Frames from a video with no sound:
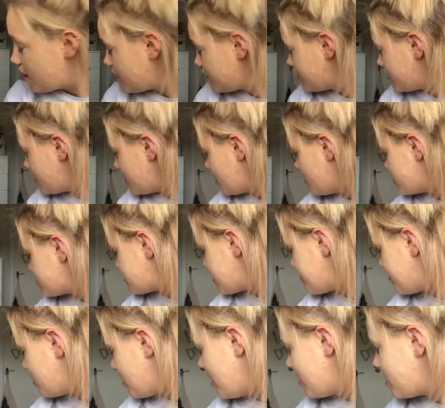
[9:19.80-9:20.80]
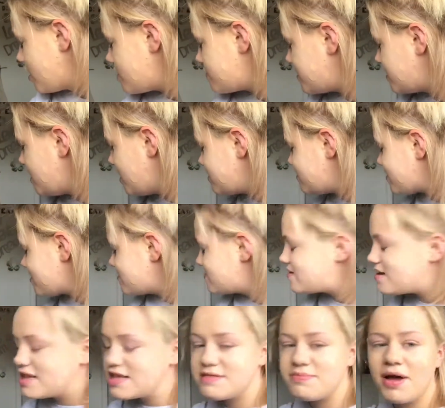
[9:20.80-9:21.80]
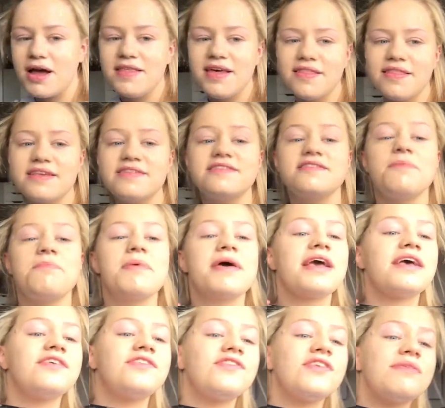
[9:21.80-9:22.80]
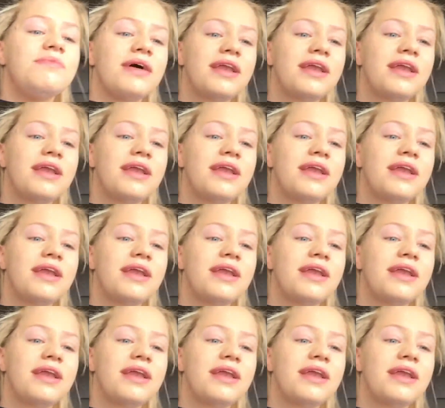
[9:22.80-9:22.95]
And I know loads of people like using lighter concealers, but I think this is a bit extreme.